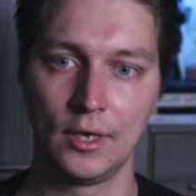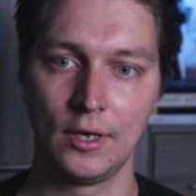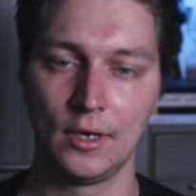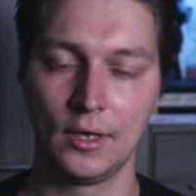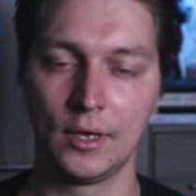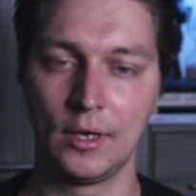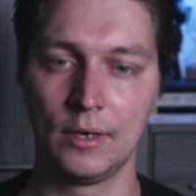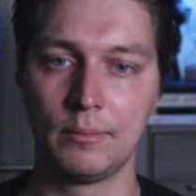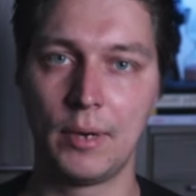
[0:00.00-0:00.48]

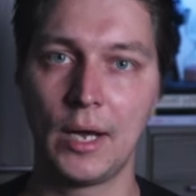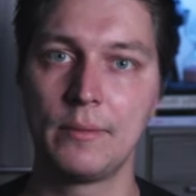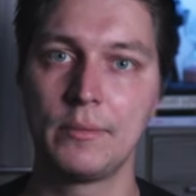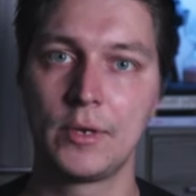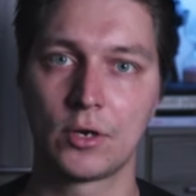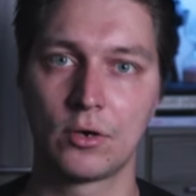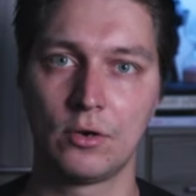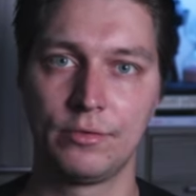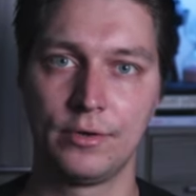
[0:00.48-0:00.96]
a Buy Me
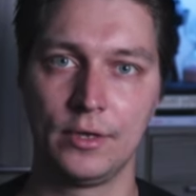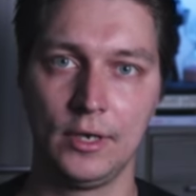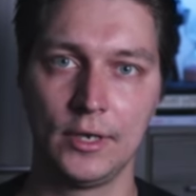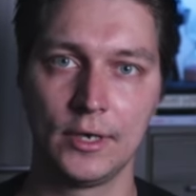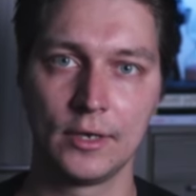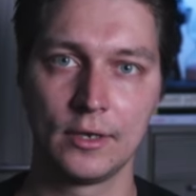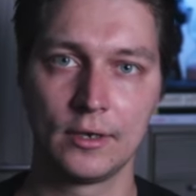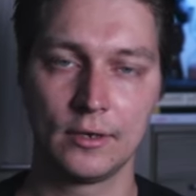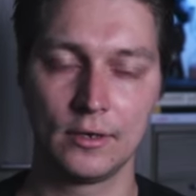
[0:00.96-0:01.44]
a Coffee
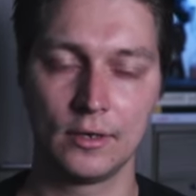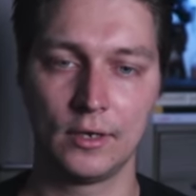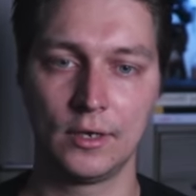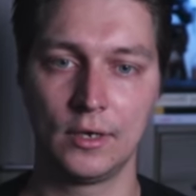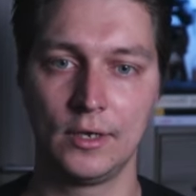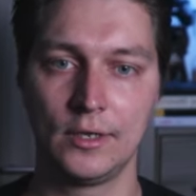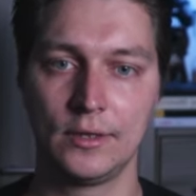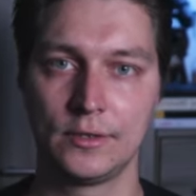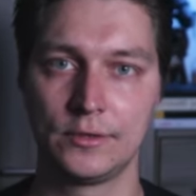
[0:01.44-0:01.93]
link
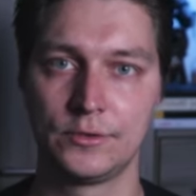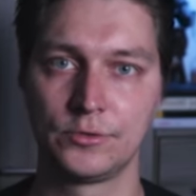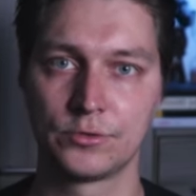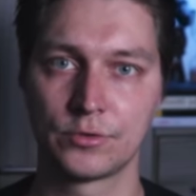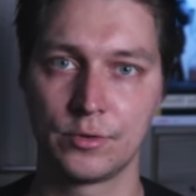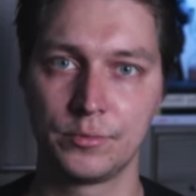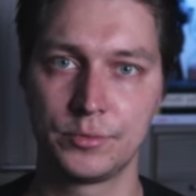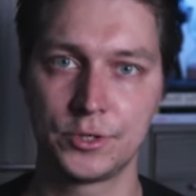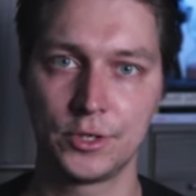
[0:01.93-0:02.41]
in the
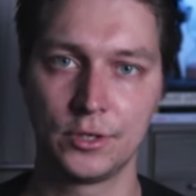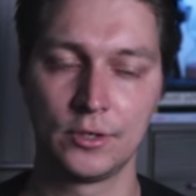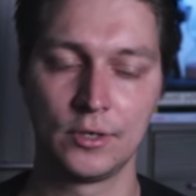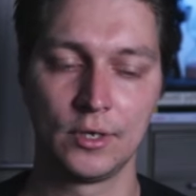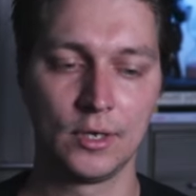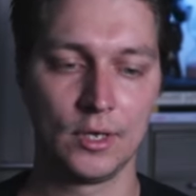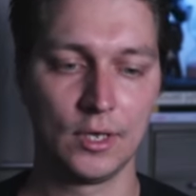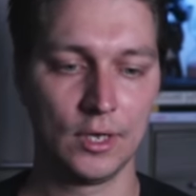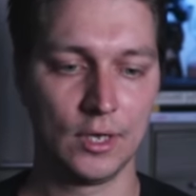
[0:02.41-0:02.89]
description
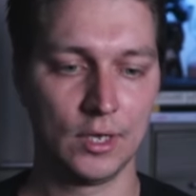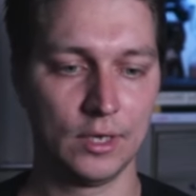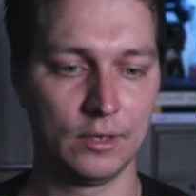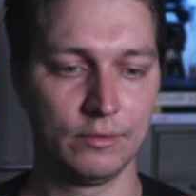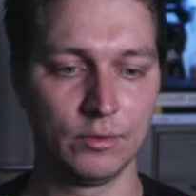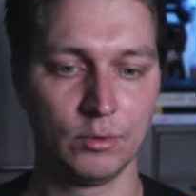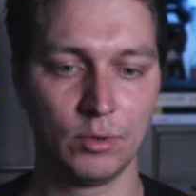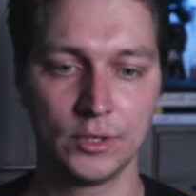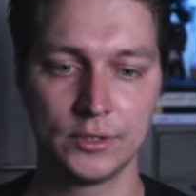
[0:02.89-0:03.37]

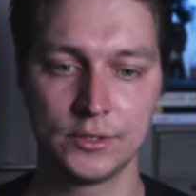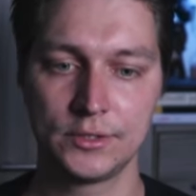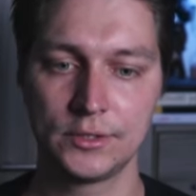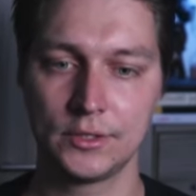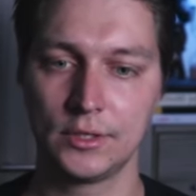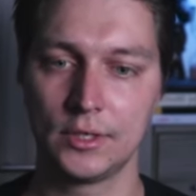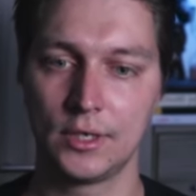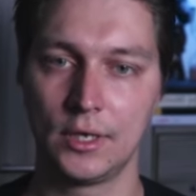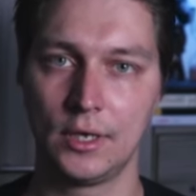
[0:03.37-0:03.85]
if you want.
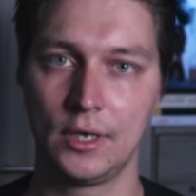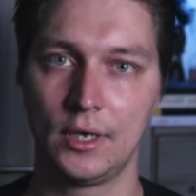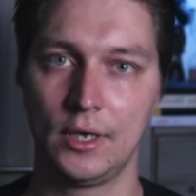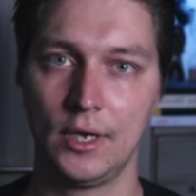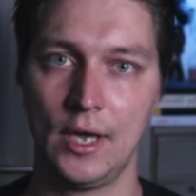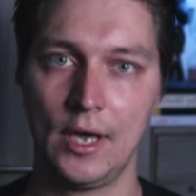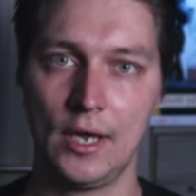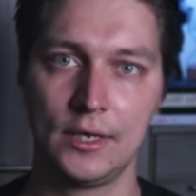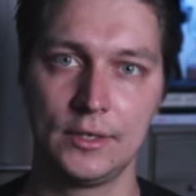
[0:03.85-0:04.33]

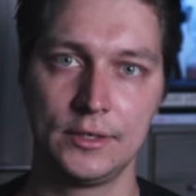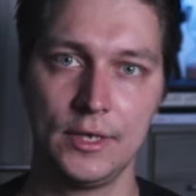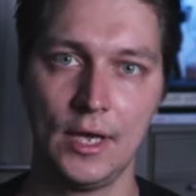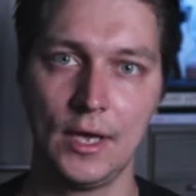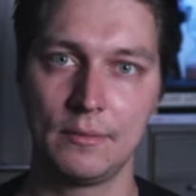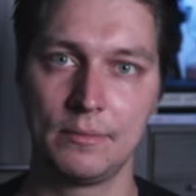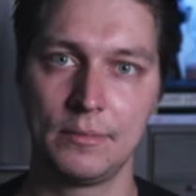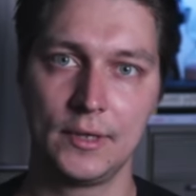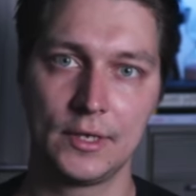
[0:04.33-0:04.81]
And
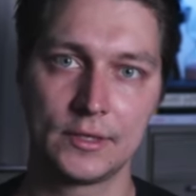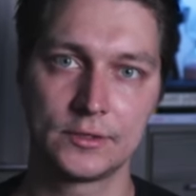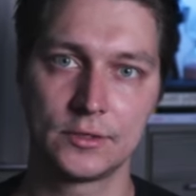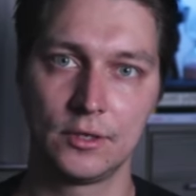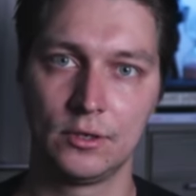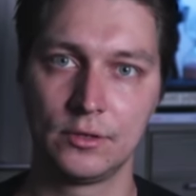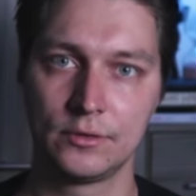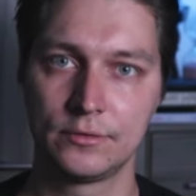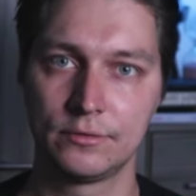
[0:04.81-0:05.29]
yeah, thanks
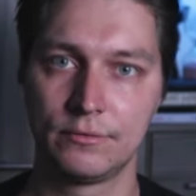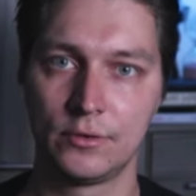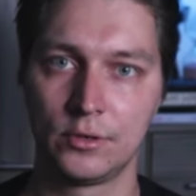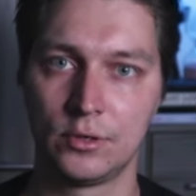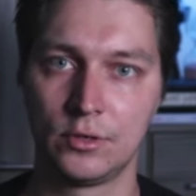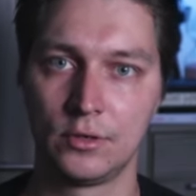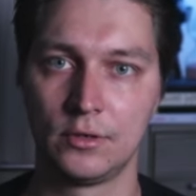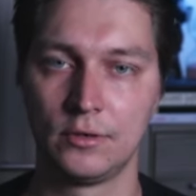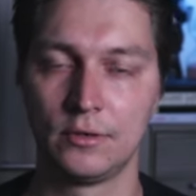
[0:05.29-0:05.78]
a lot
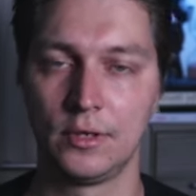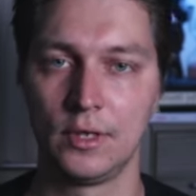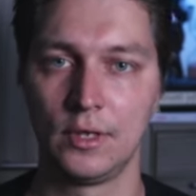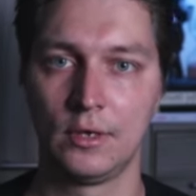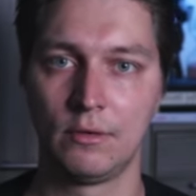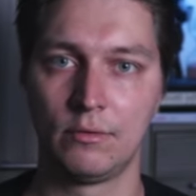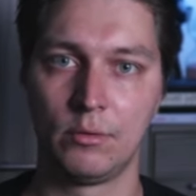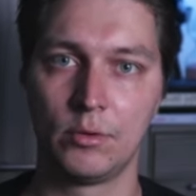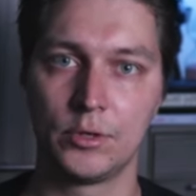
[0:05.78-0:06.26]
for
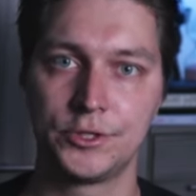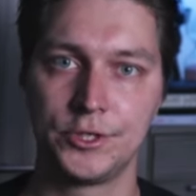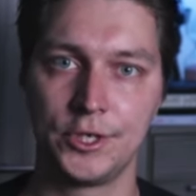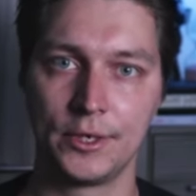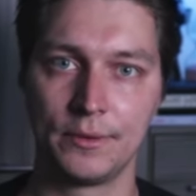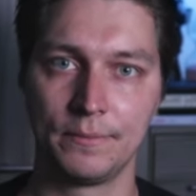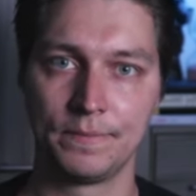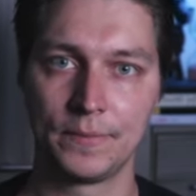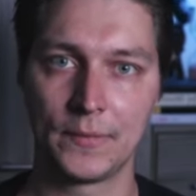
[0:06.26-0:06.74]

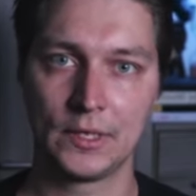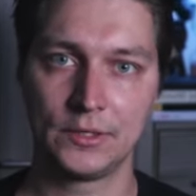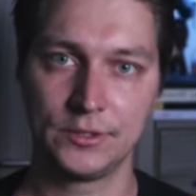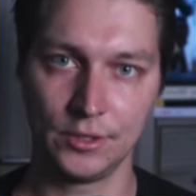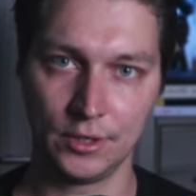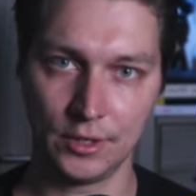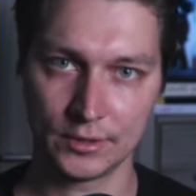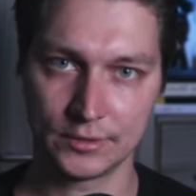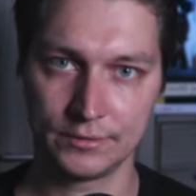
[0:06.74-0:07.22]
watching. See
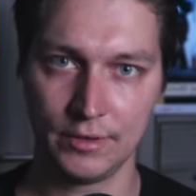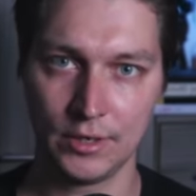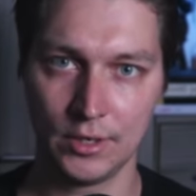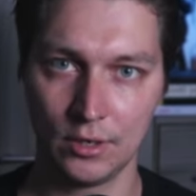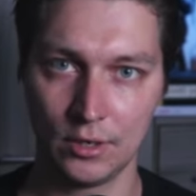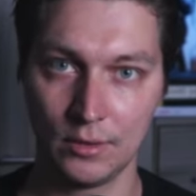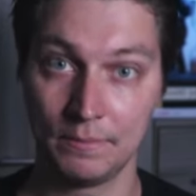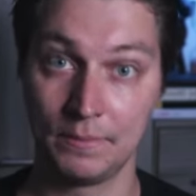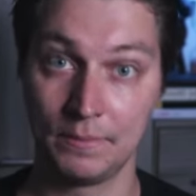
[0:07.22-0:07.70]
you next video.